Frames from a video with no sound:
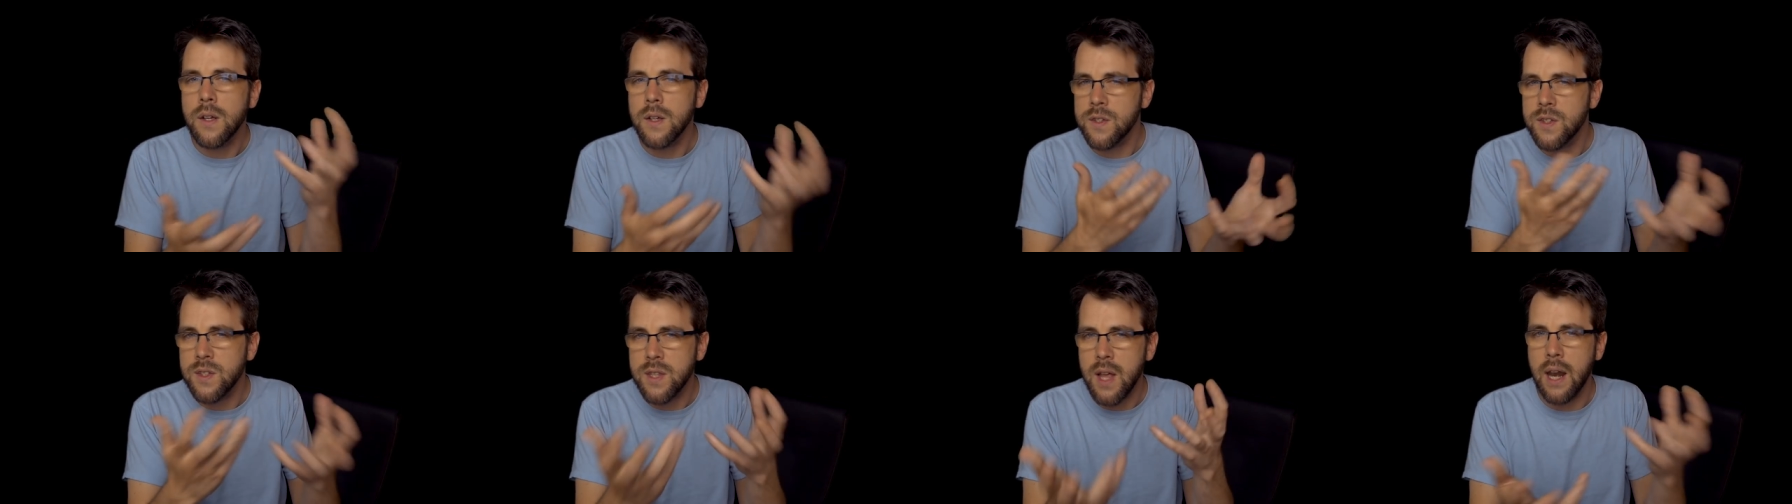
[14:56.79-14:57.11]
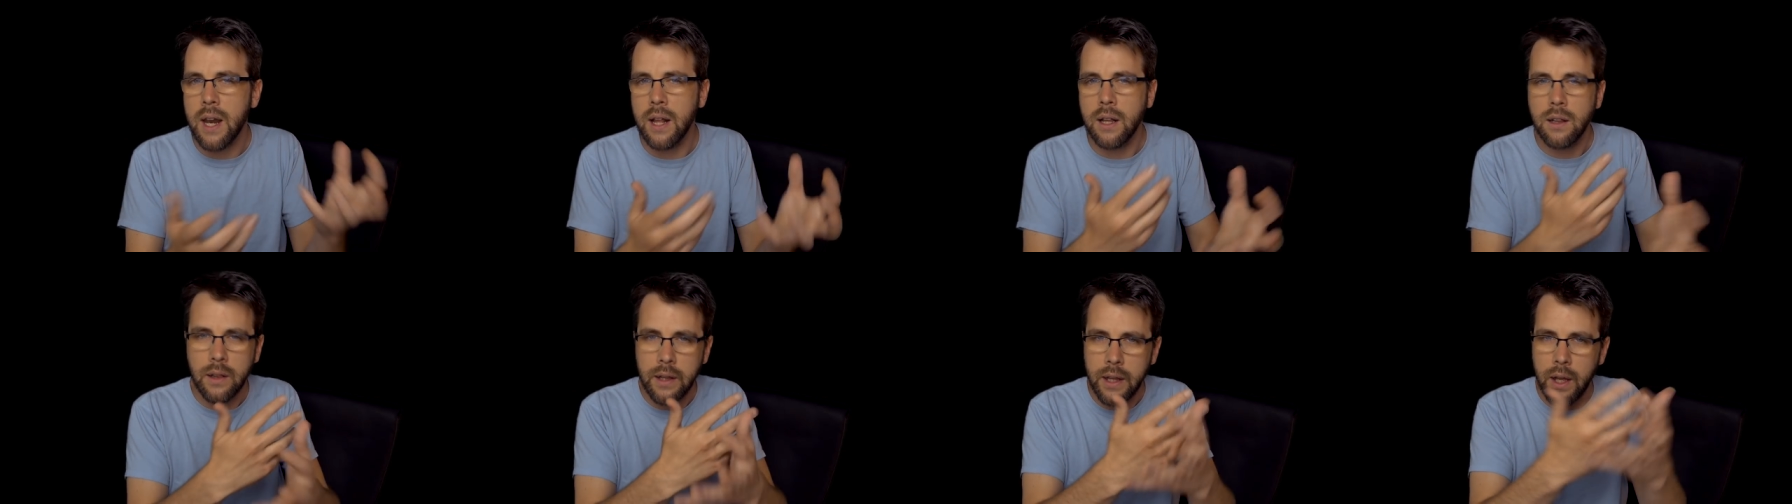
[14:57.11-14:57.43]

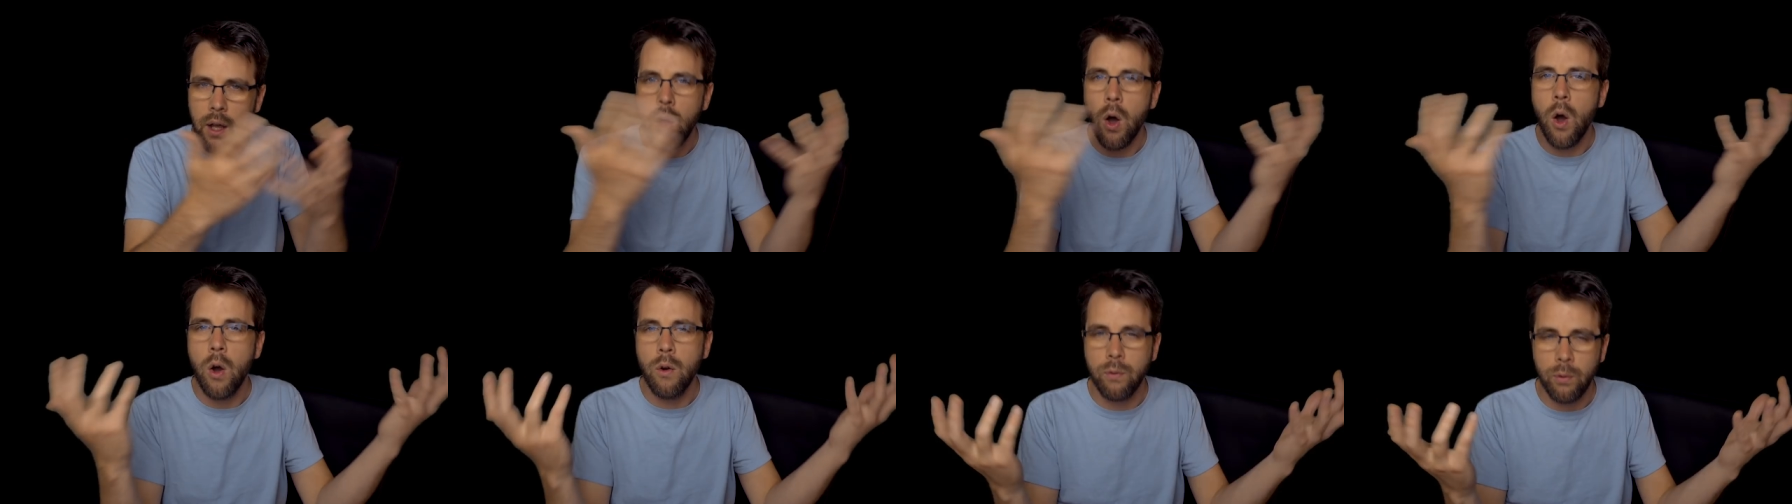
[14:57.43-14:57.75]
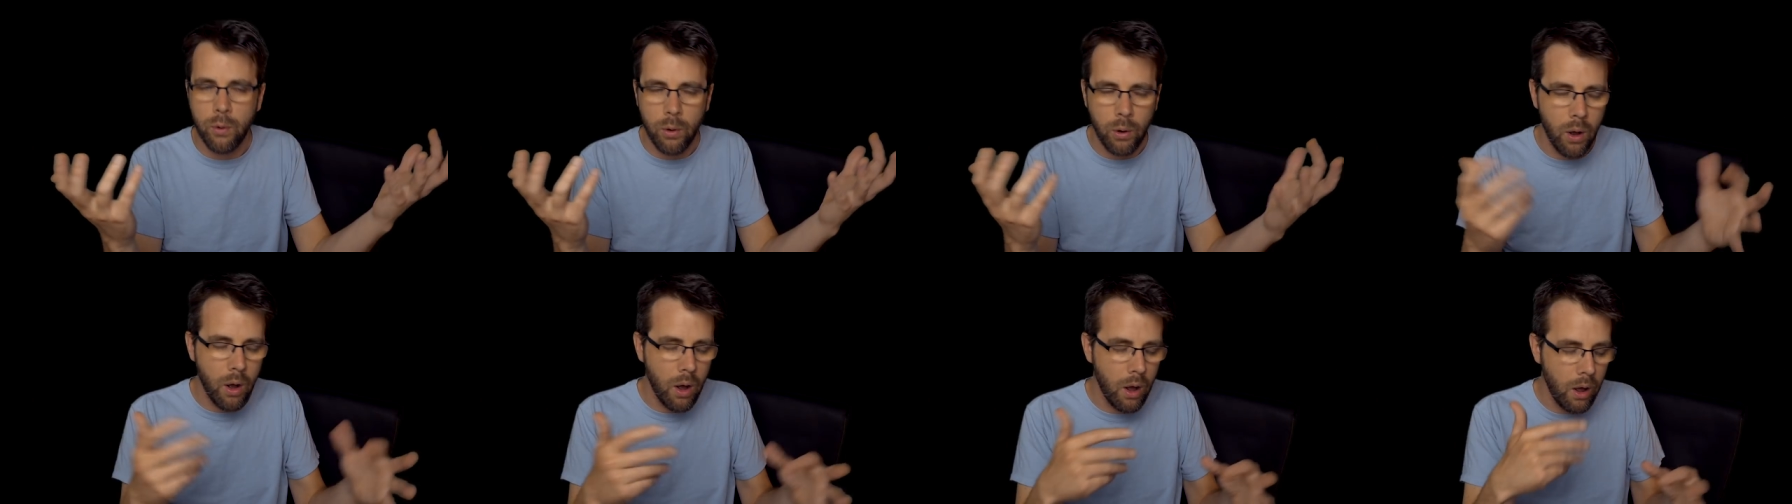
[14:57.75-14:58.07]
aesthetically
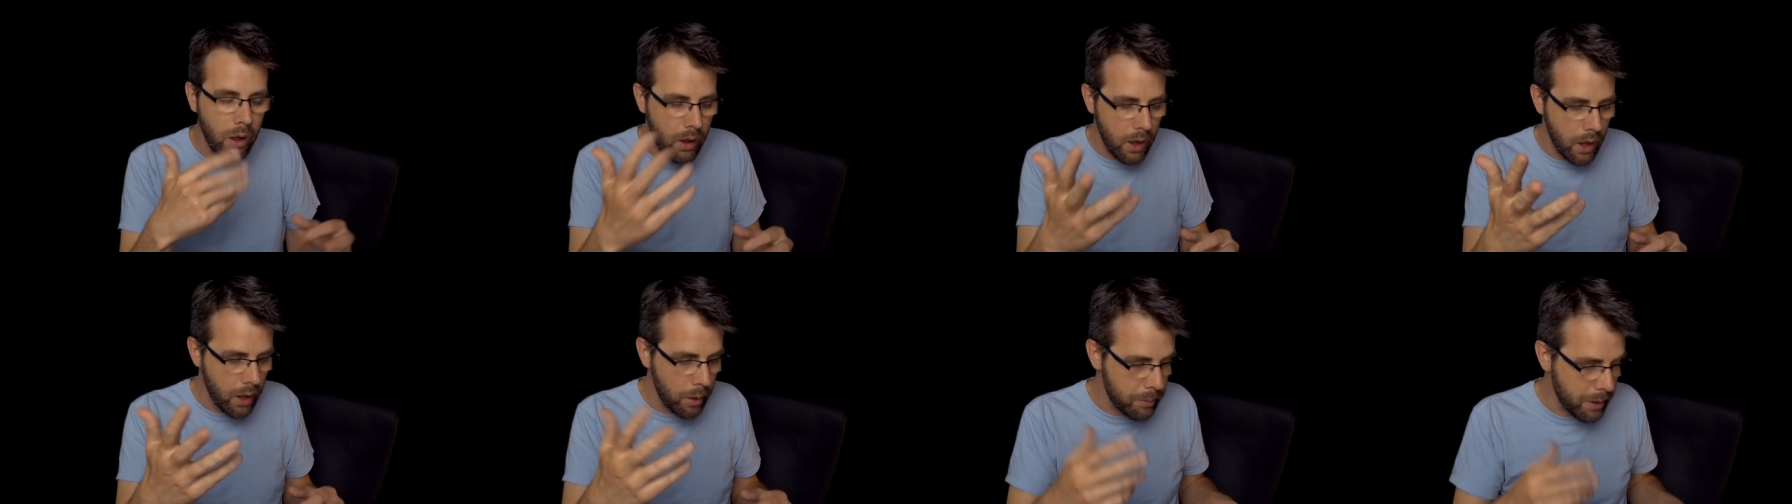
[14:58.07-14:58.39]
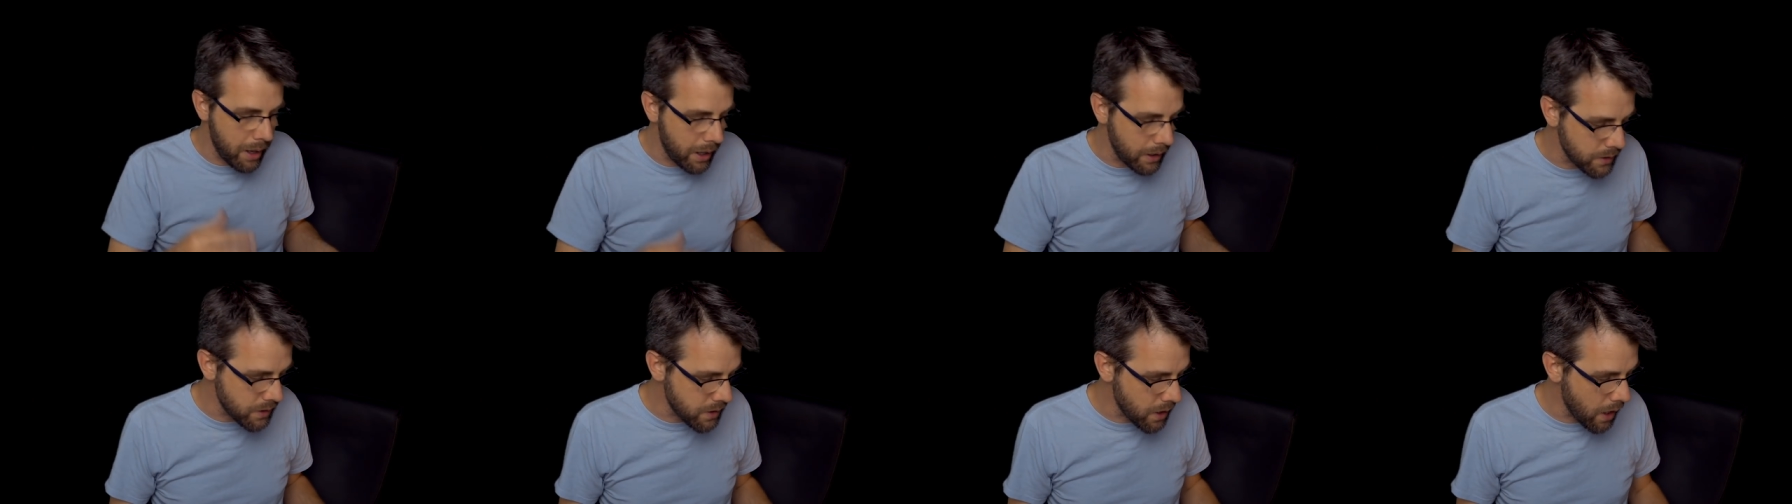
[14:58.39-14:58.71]
overall
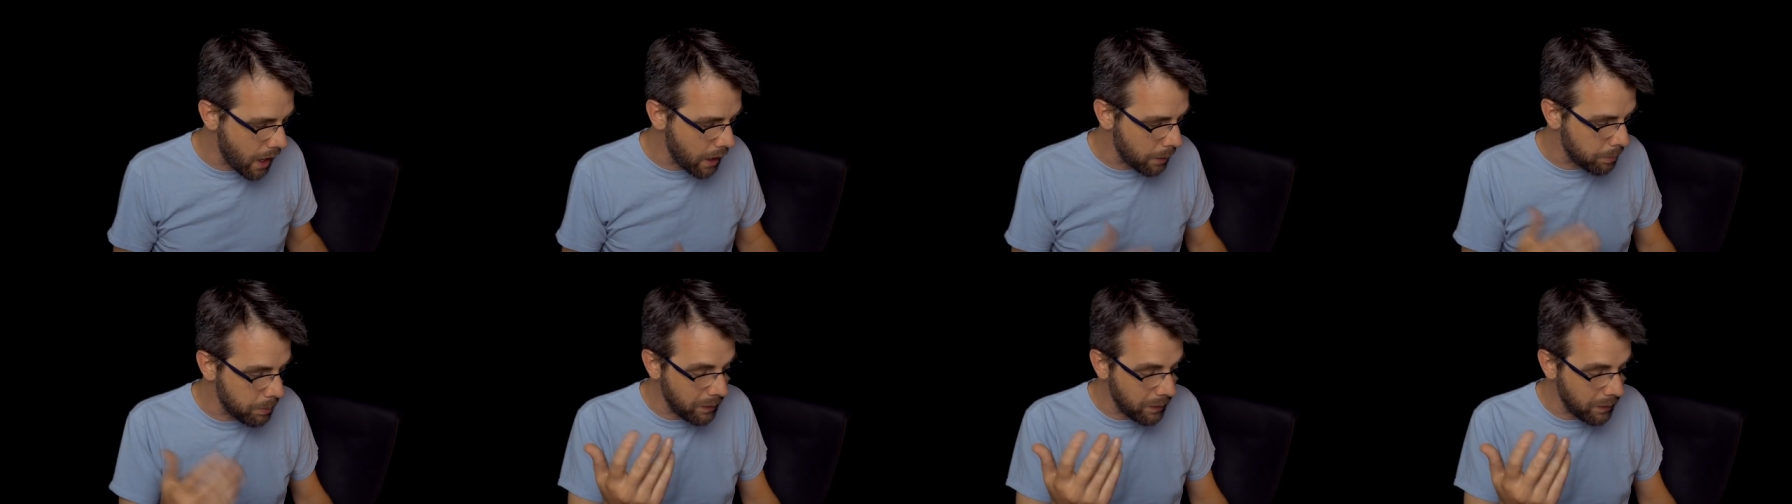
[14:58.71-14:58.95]
about his talk.